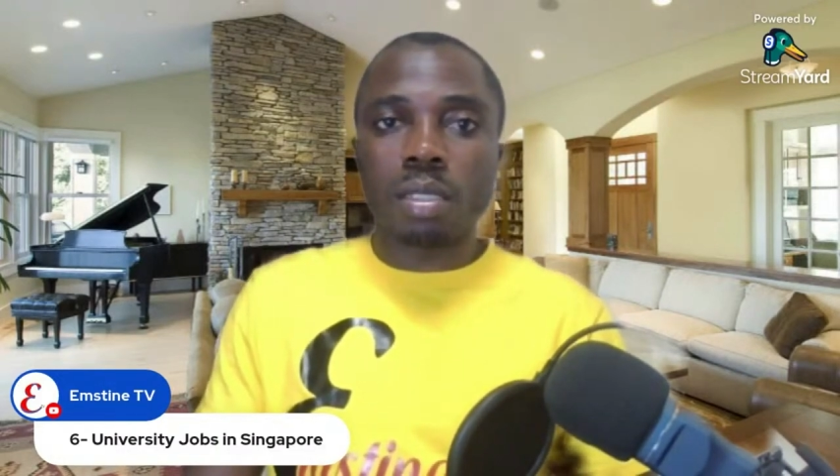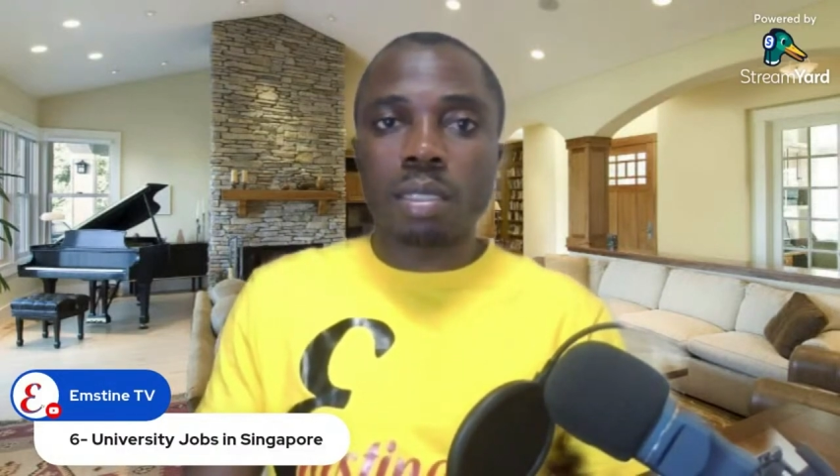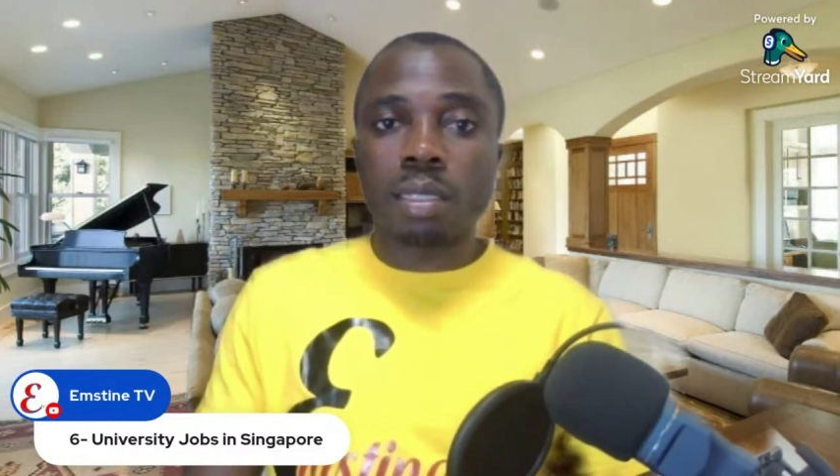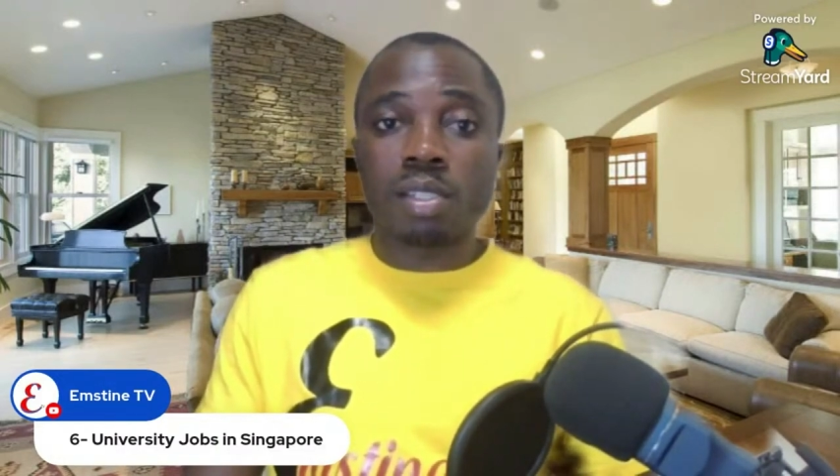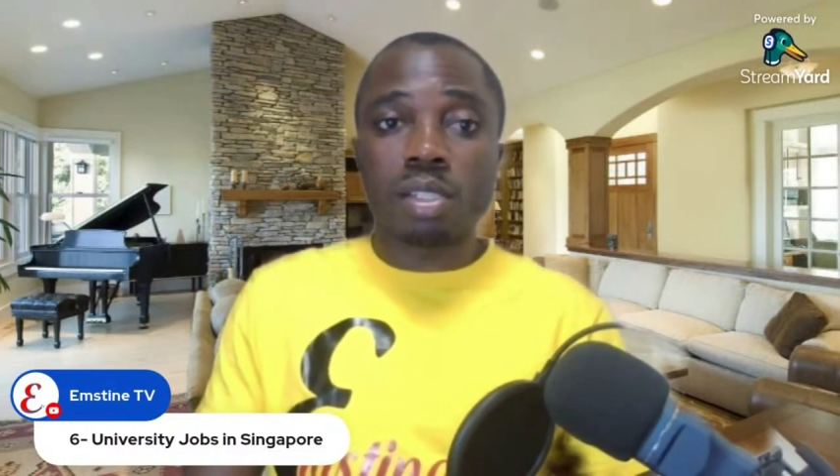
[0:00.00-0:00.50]

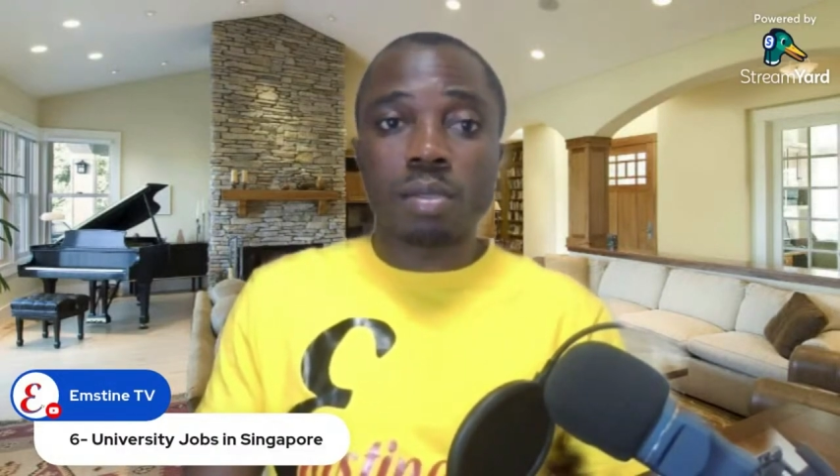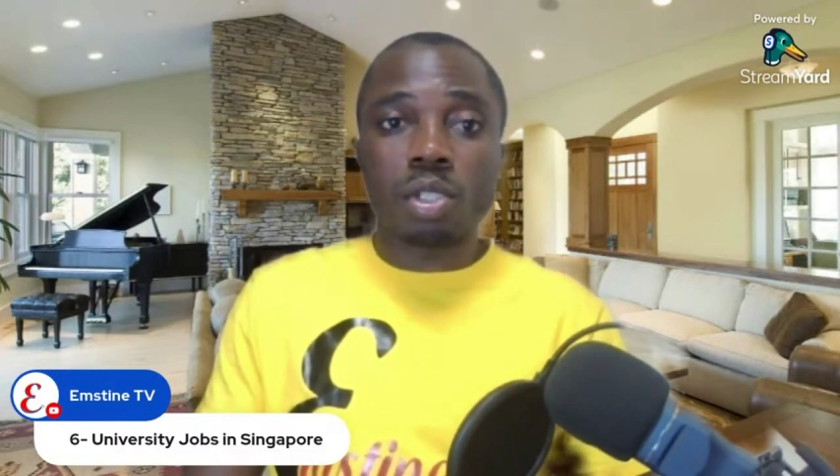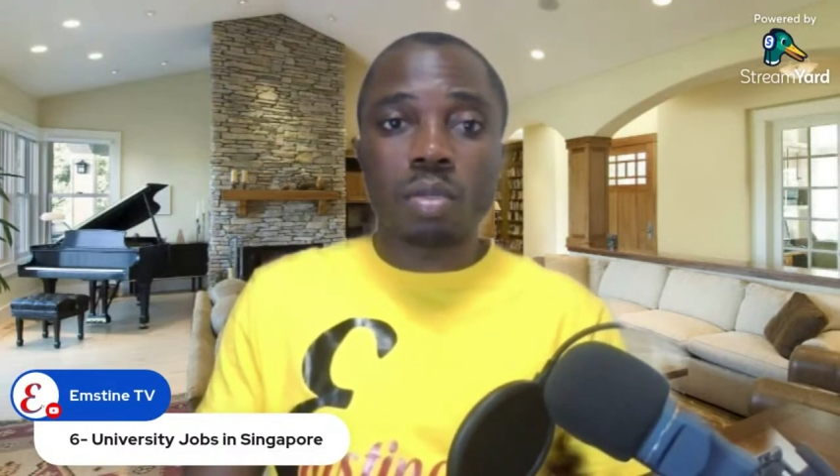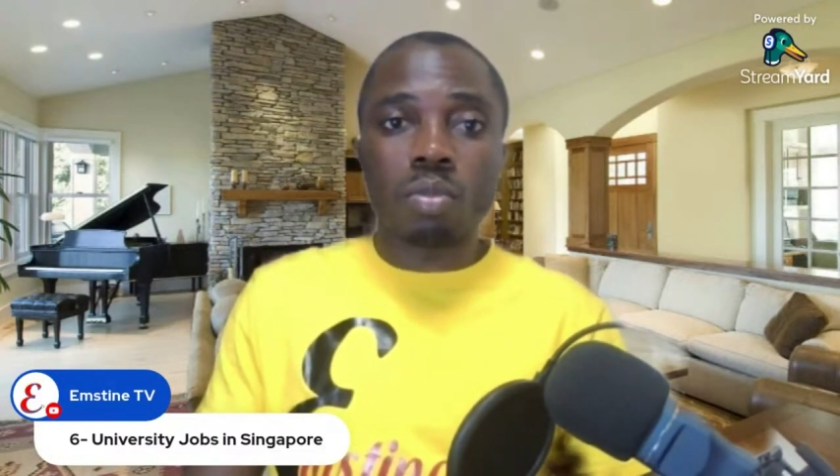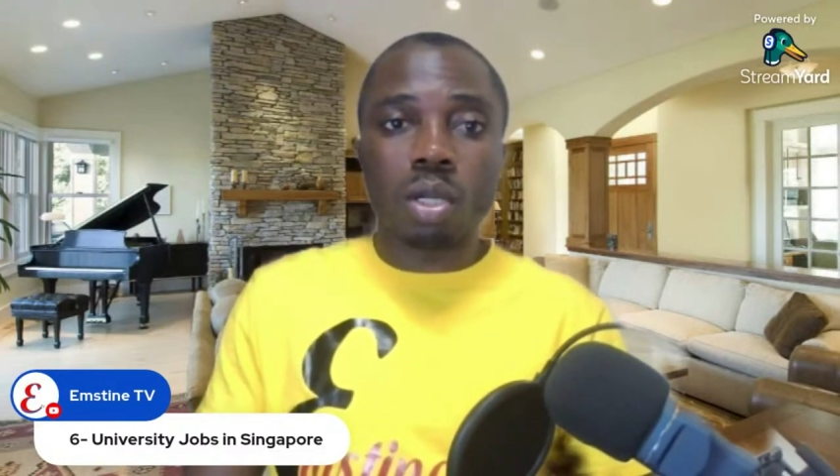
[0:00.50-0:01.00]

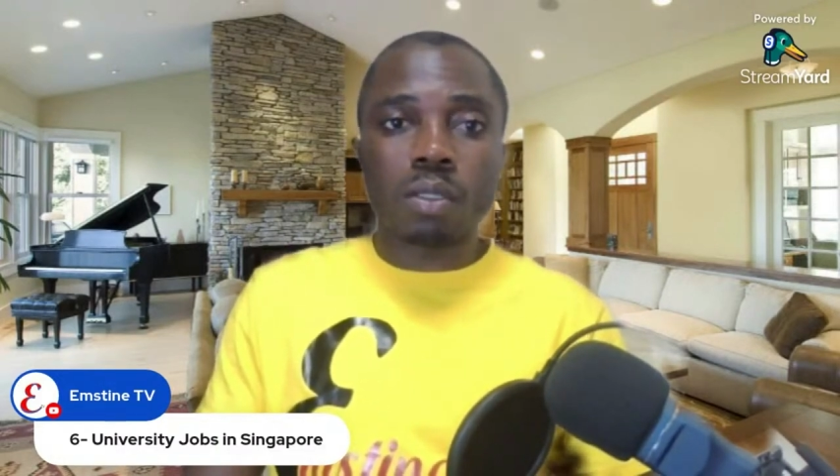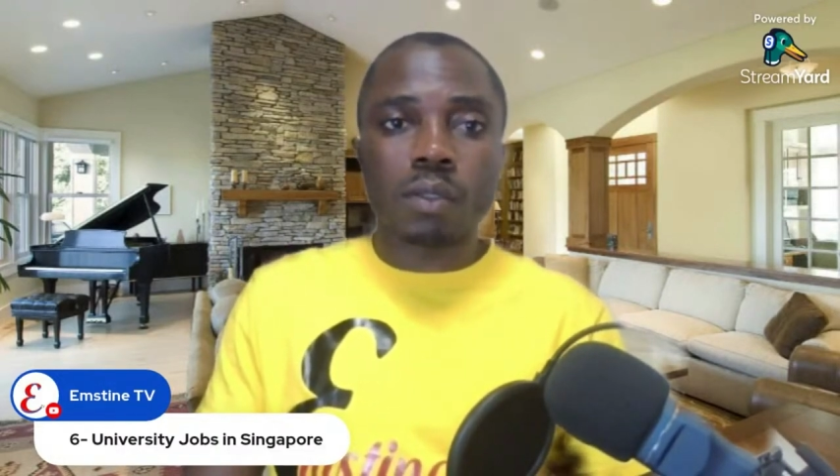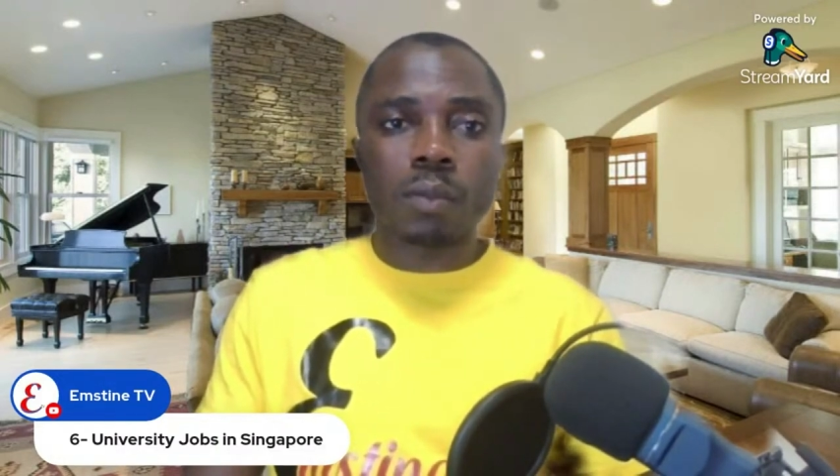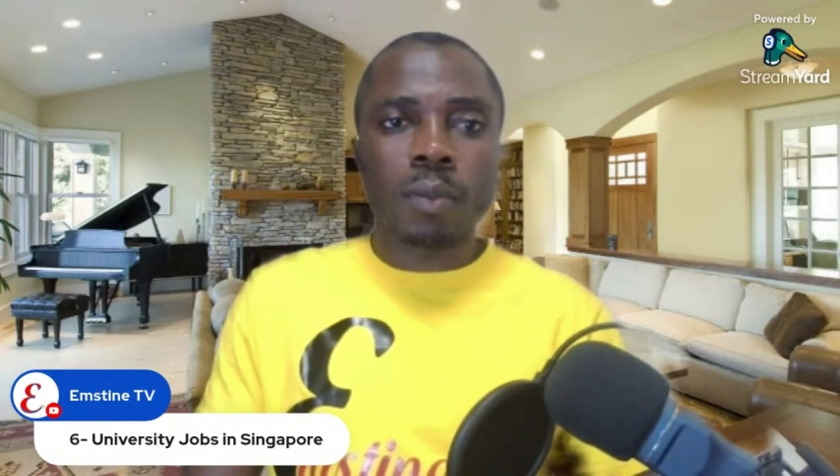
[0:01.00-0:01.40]
description box